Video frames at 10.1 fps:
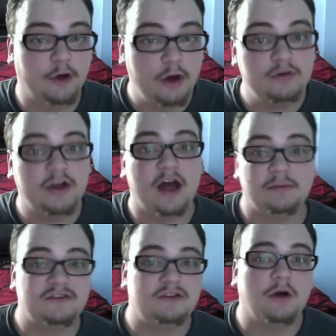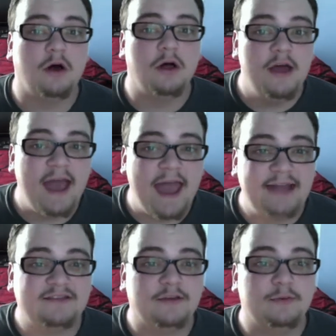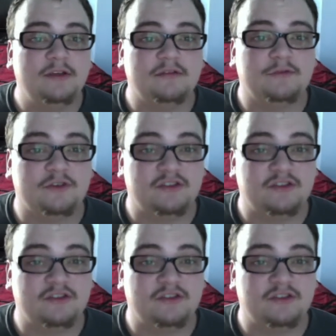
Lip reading: own Gotham Z-Call, hence the reason for